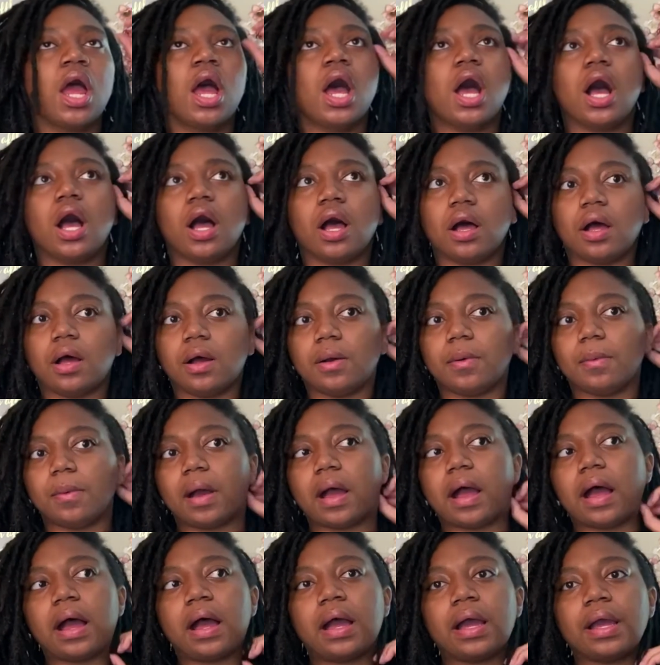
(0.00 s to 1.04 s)

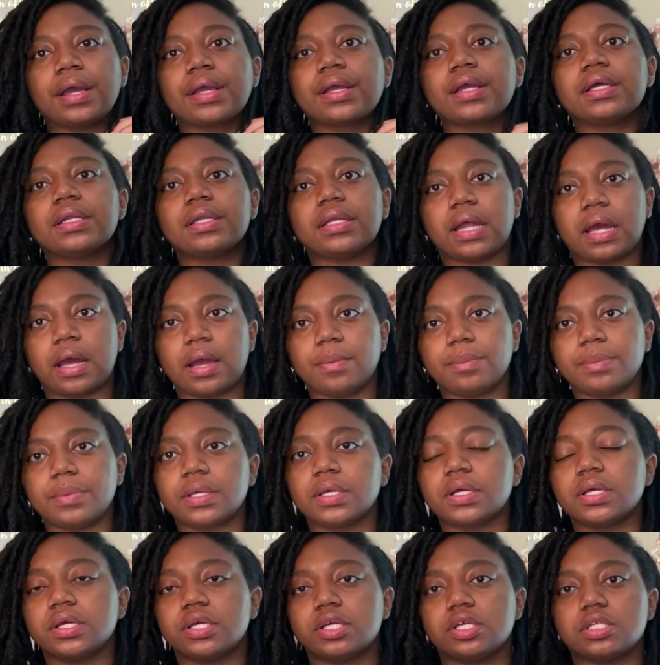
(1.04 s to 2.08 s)
I could not,
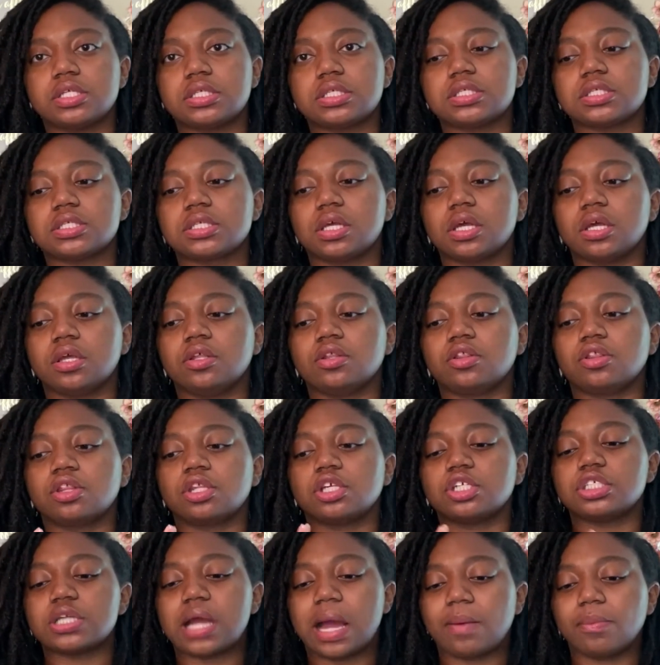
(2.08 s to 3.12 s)
because the
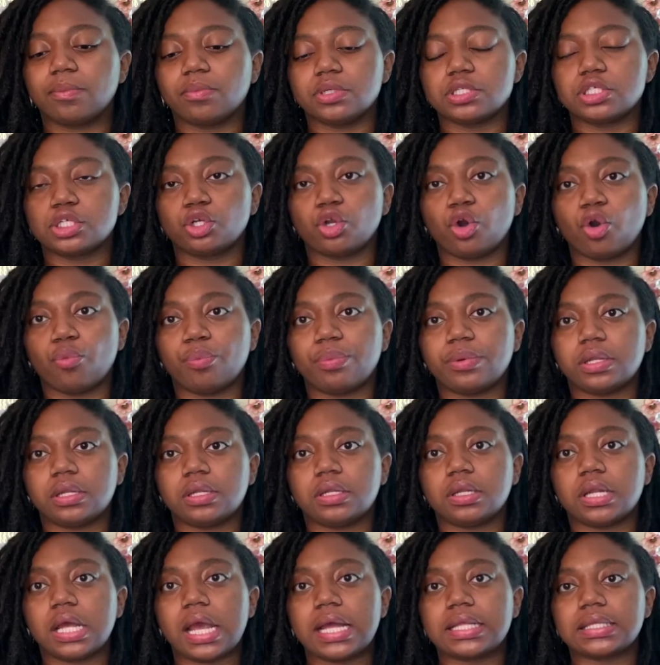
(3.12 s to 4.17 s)
shop wasn't
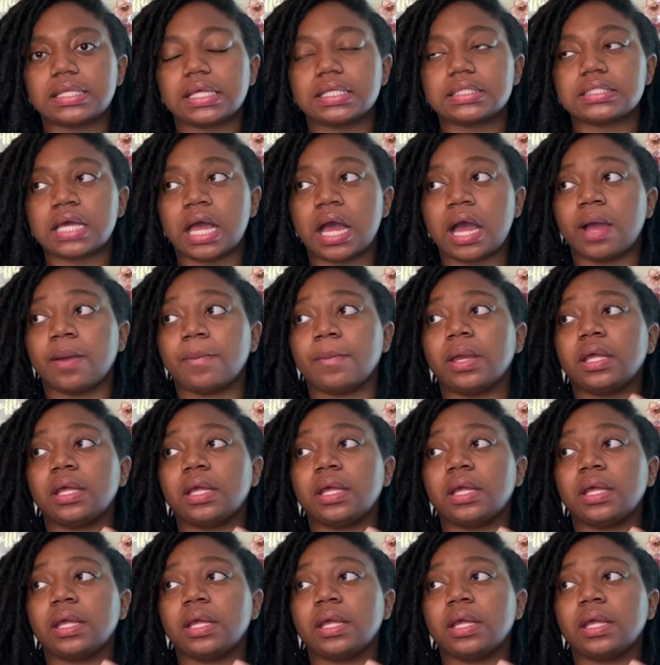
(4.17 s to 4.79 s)
open at that time.